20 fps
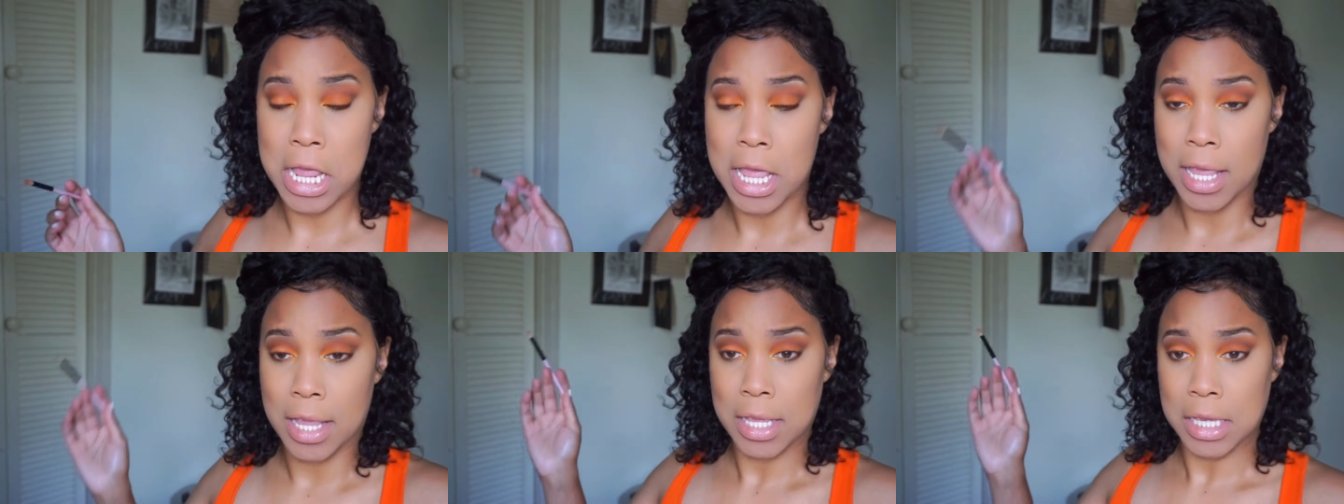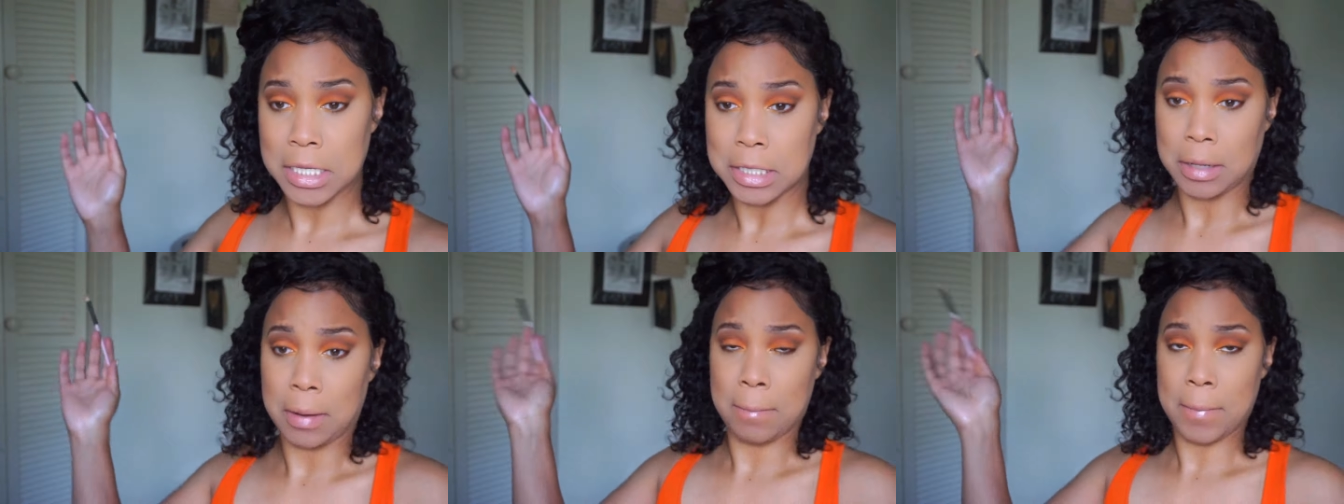You
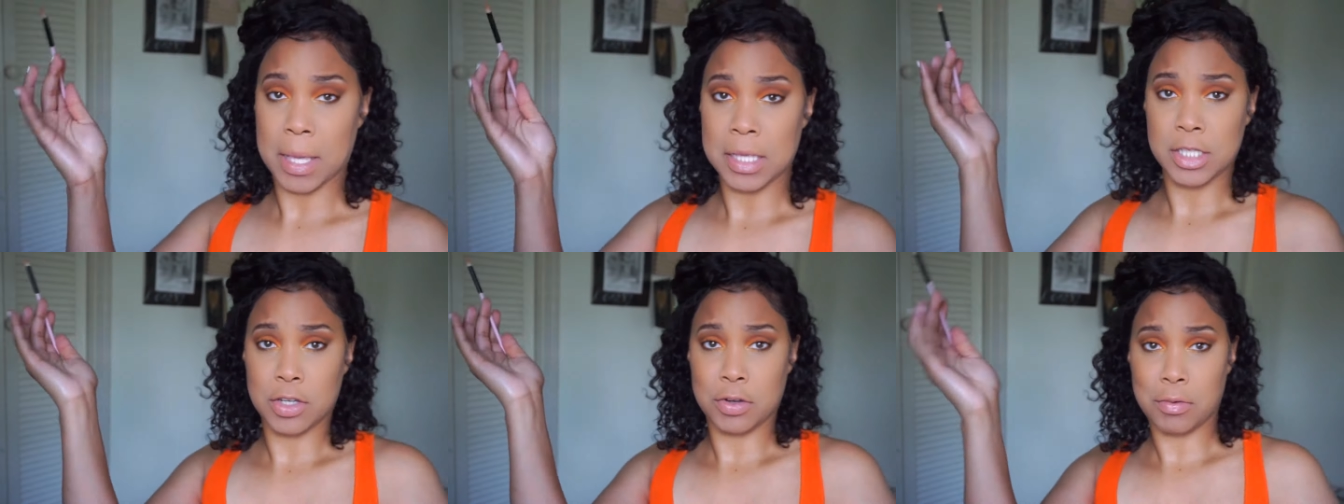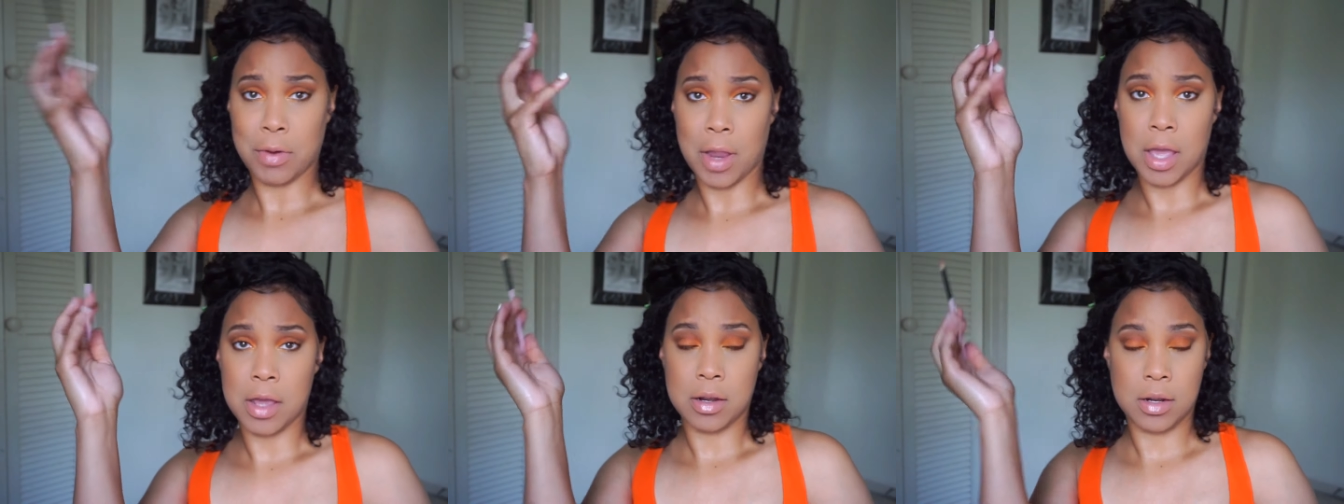gotta pass
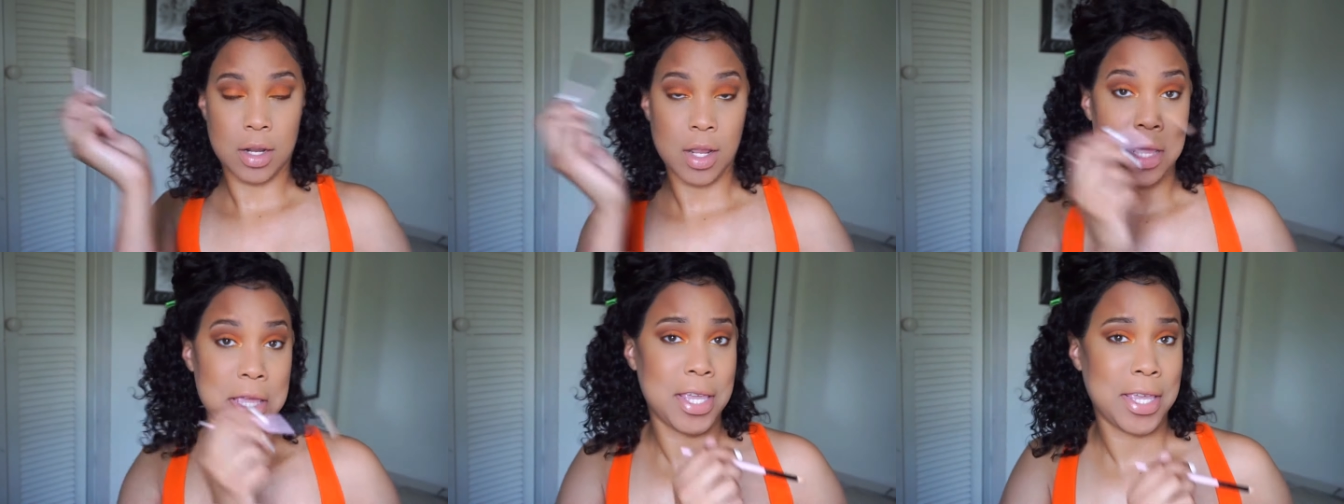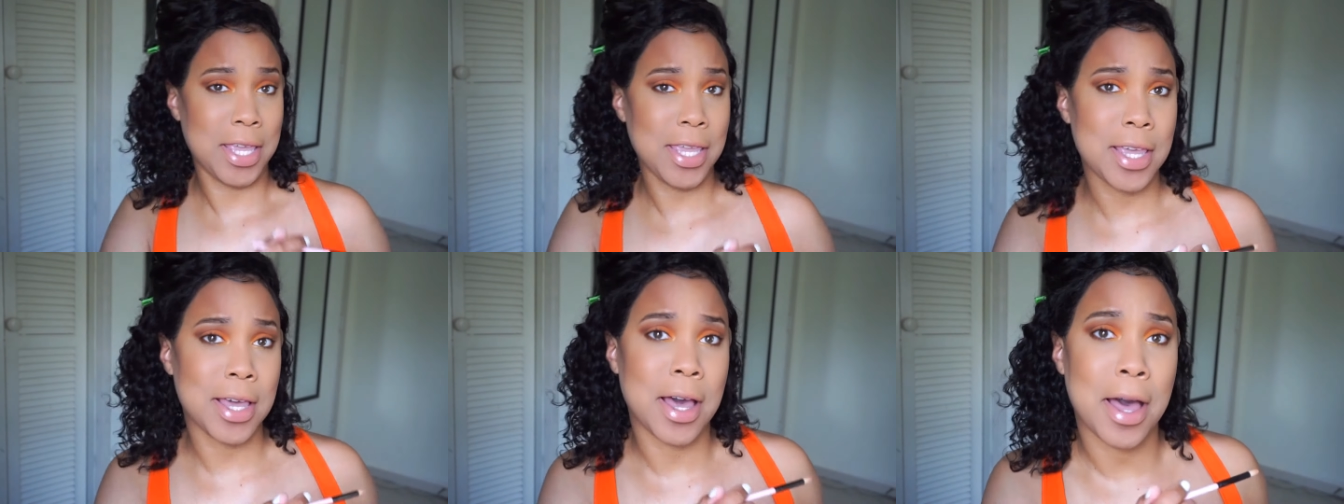around nigga
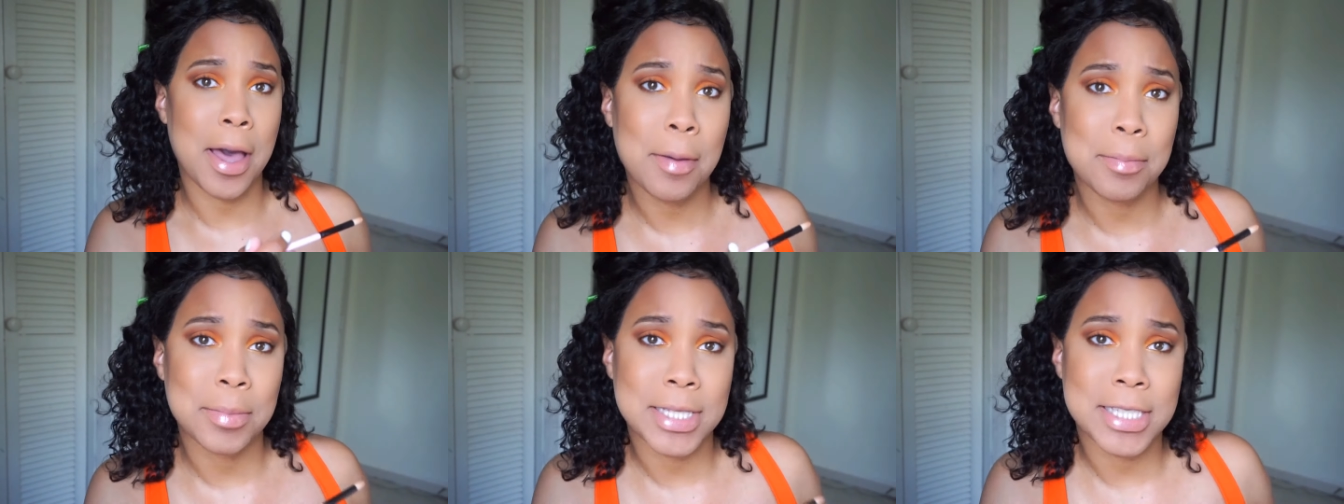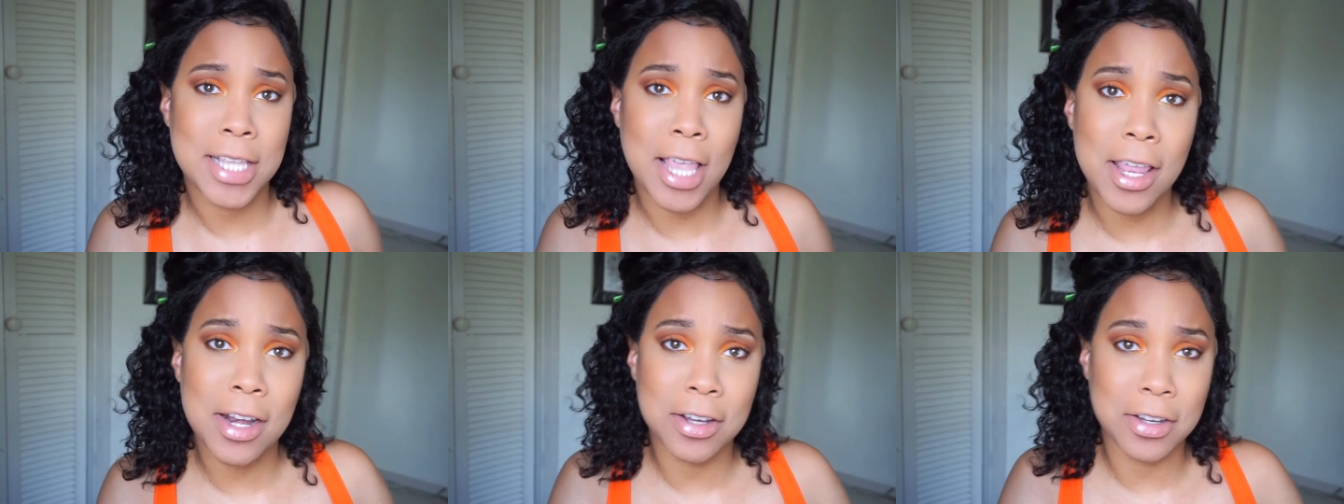here, hot
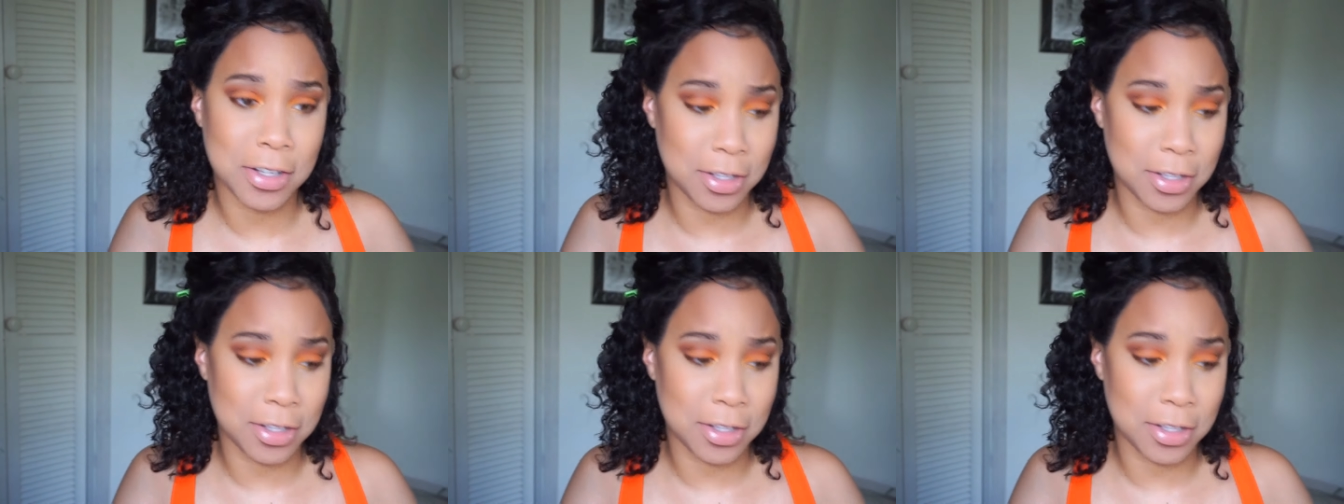potato.